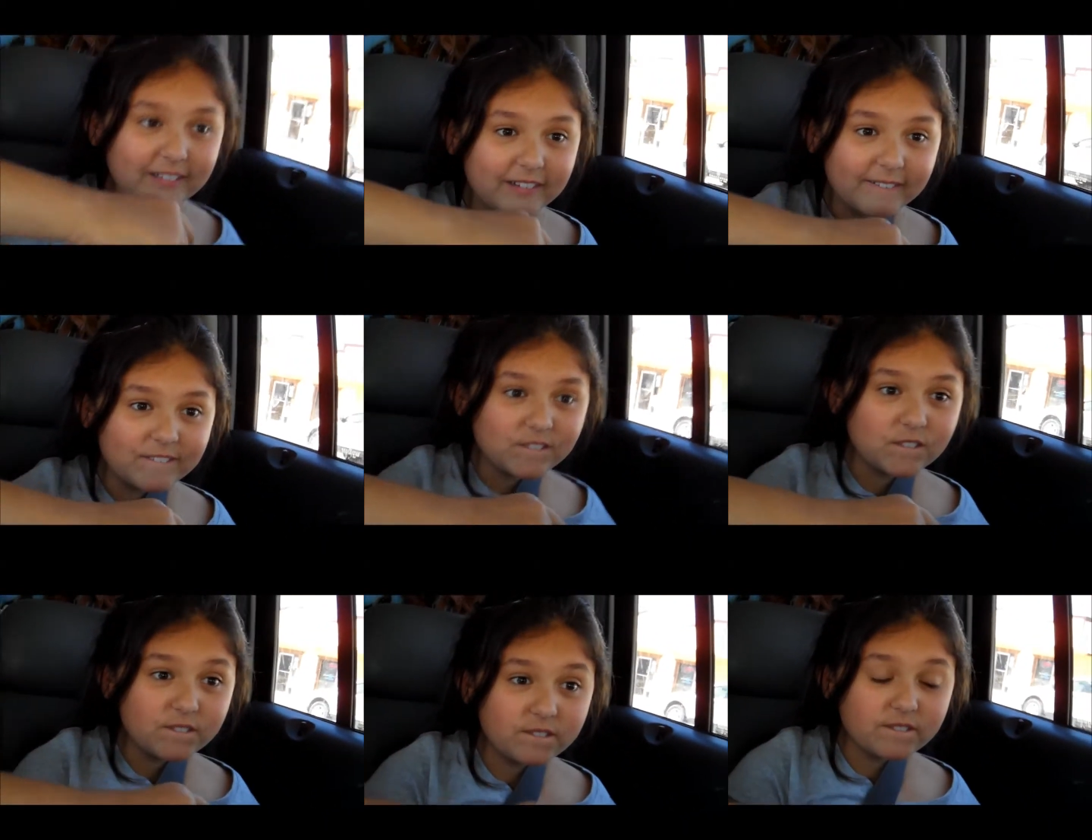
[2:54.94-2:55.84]
to try one or
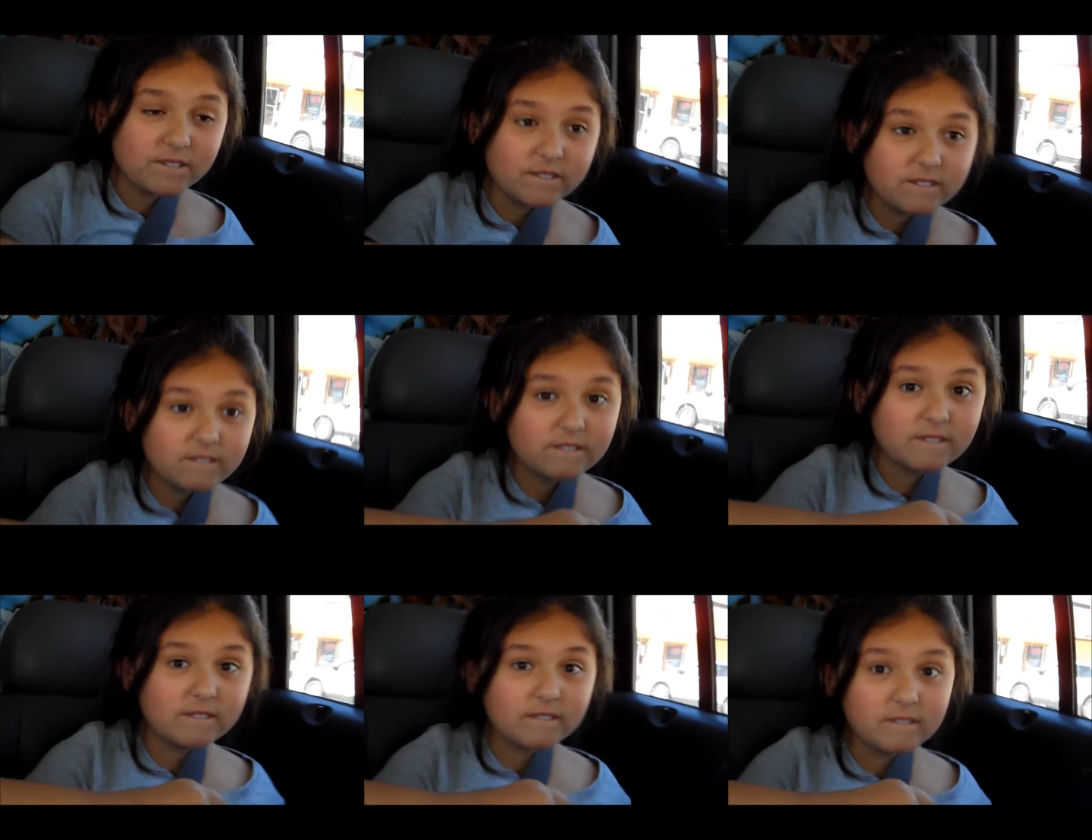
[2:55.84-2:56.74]
I'm not going to let you get out of the
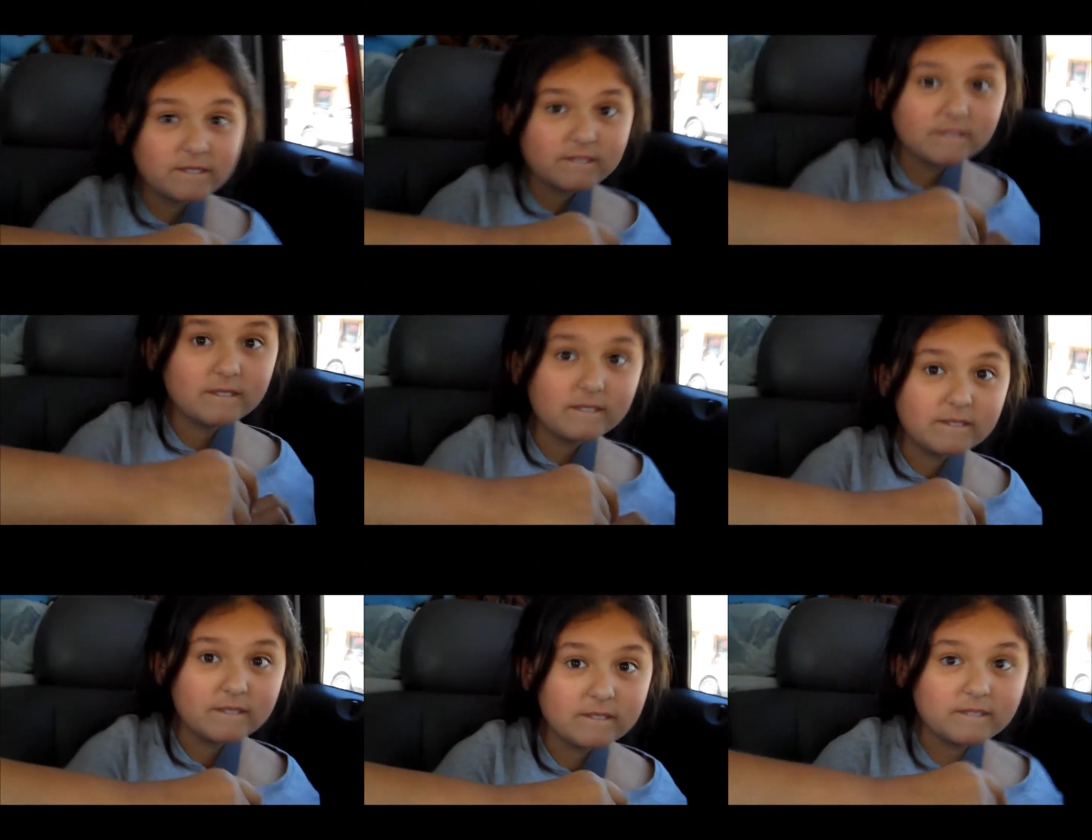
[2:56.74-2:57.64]
car again today.
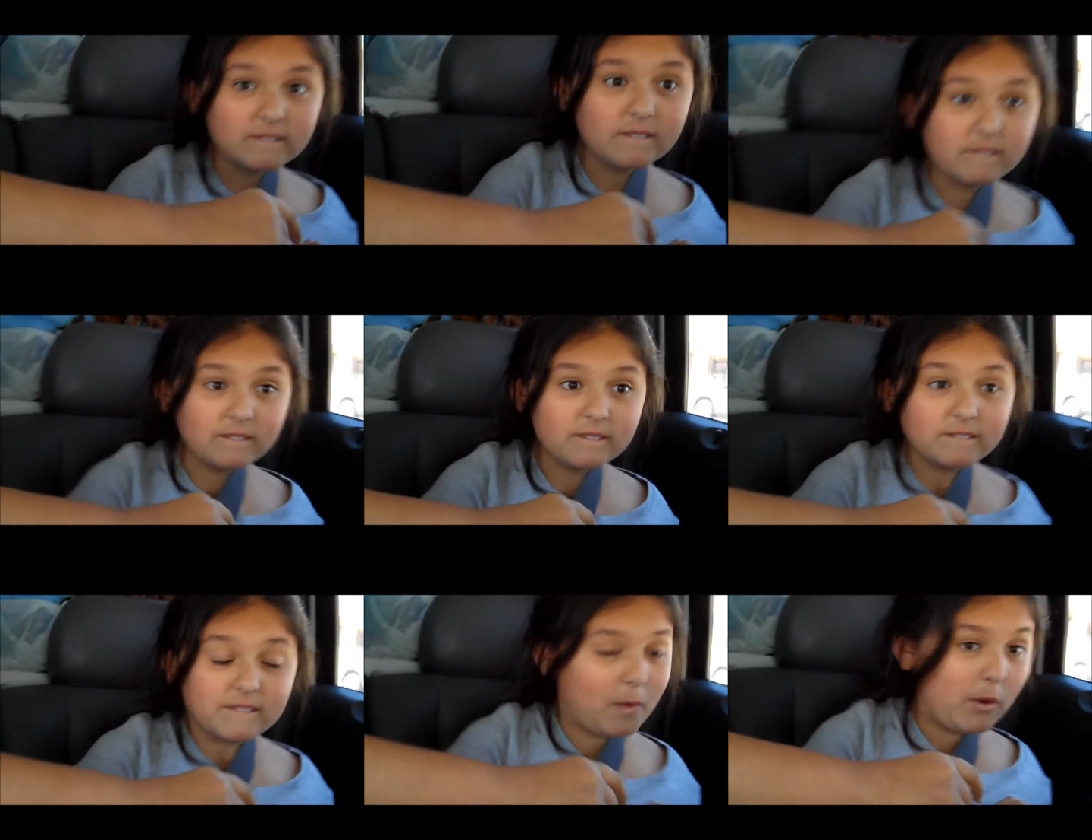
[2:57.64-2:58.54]
Dale.
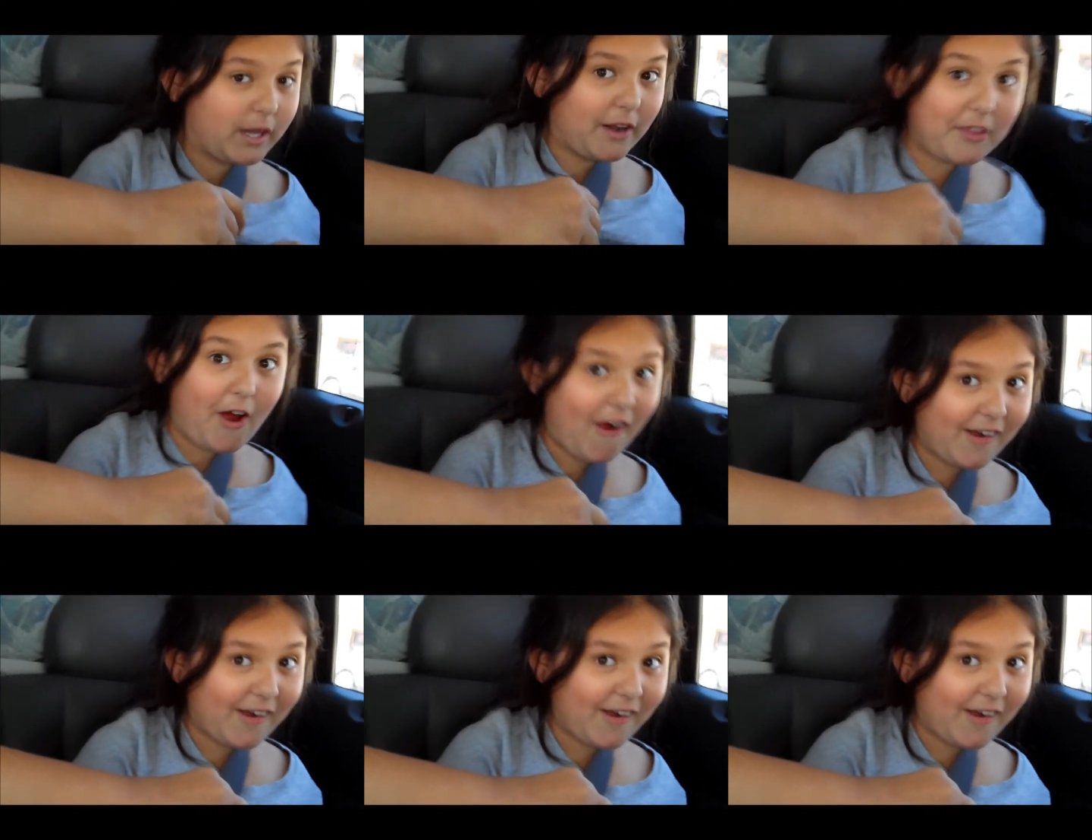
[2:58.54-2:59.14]
I won't get out of the car.